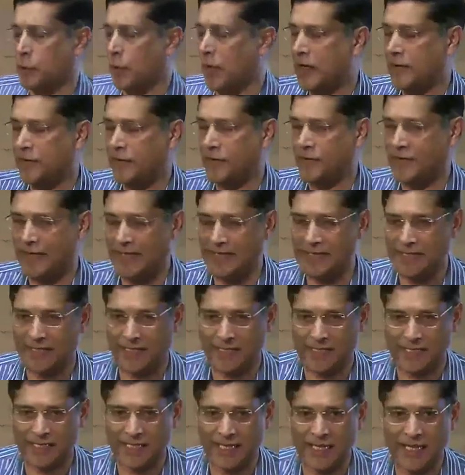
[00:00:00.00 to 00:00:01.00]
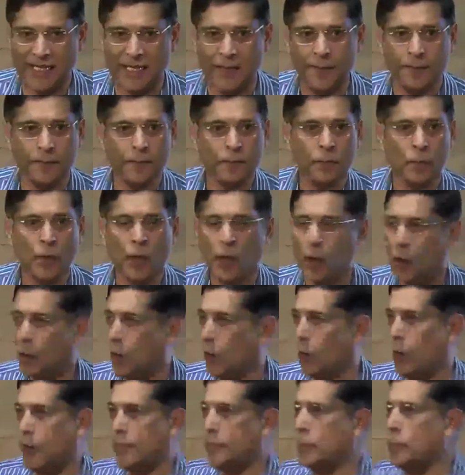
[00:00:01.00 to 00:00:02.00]
2015-16,
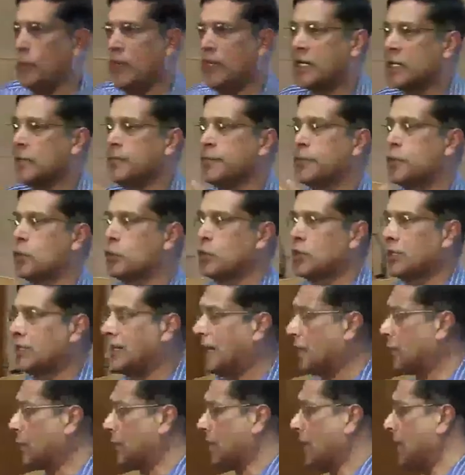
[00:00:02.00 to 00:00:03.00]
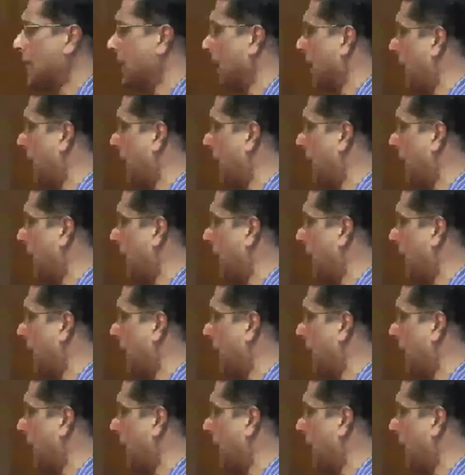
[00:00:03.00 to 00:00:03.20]
I mean, we computed that was